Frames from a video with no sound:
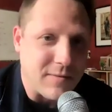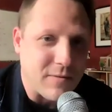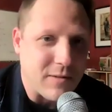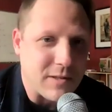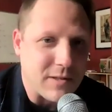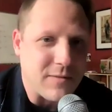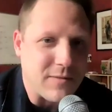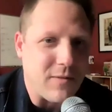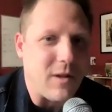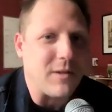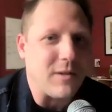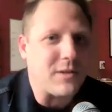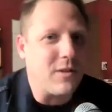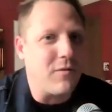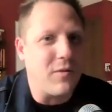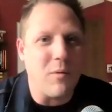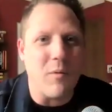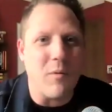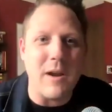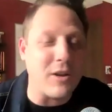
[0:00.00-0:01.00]
First of all, so
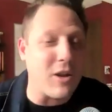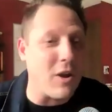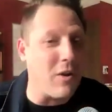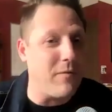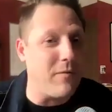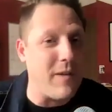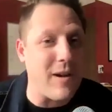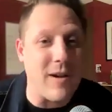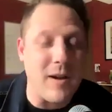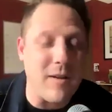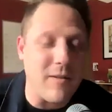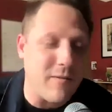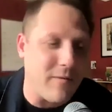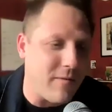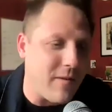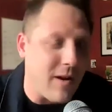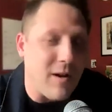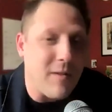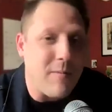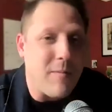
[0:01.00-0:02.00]
if we want to go very,
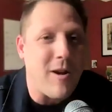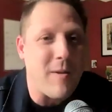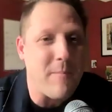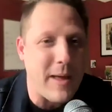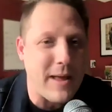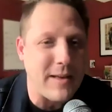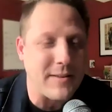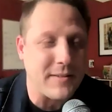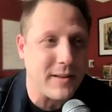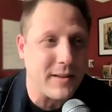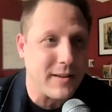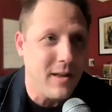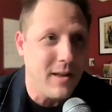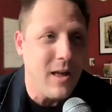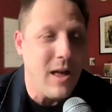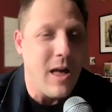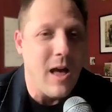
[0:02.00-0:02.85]
very, very basic,